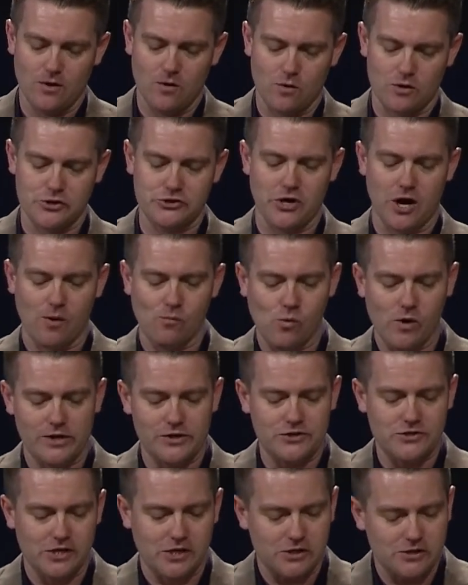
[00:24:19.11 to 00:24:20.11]
Or Psalm
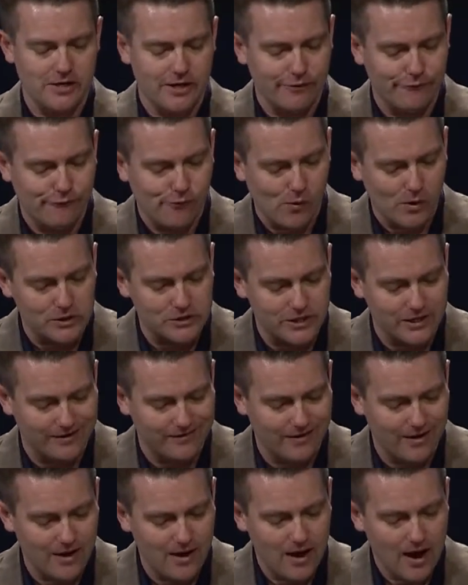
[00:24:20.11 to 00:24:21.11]
116,
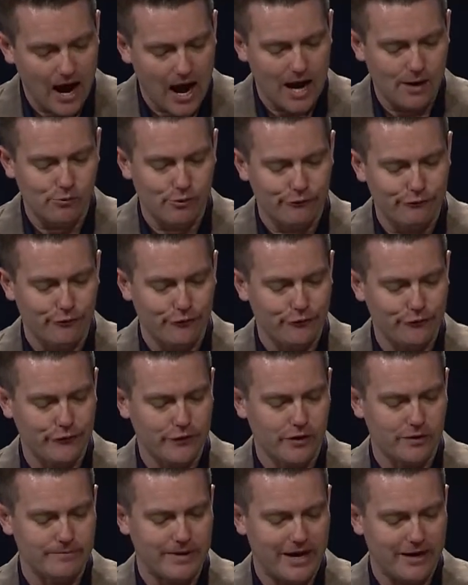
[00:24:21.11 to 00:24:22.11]
14. I will
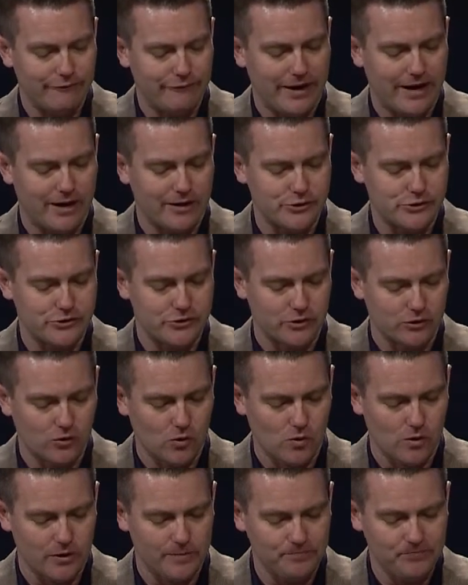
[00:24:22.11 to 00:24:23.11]
fulfill my vows to the
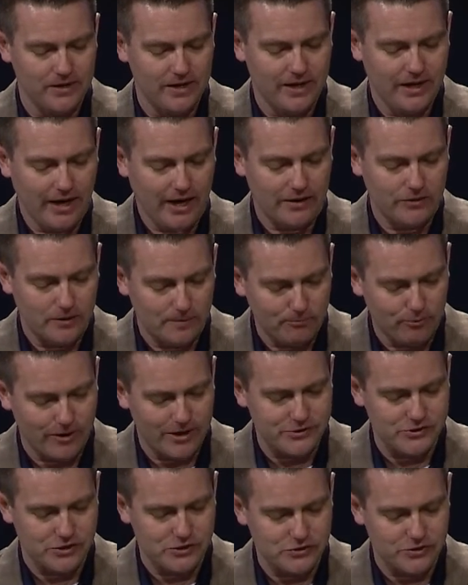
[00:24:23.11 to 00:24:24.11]
Lord in the
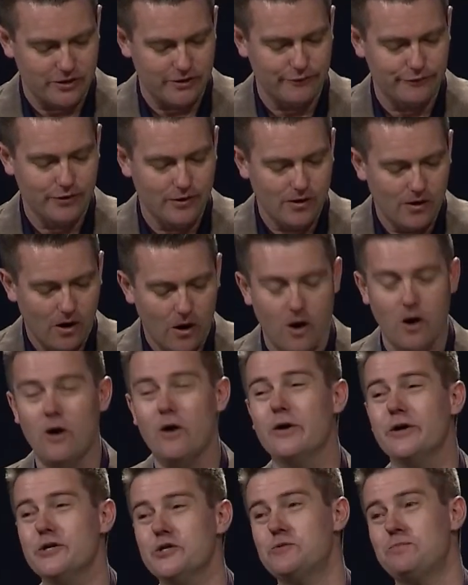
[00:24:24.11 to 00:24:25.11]
presence of
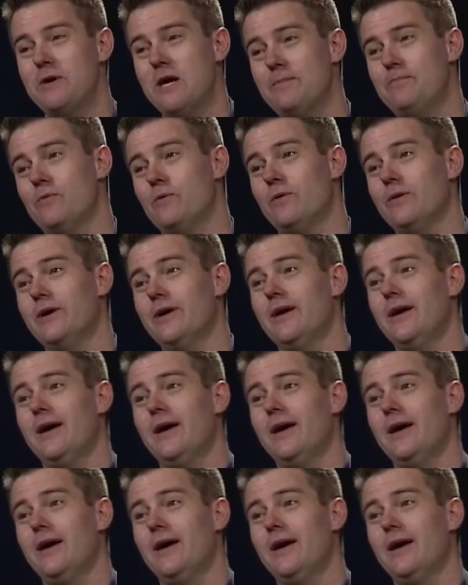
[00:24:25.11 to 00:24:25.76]
all his people.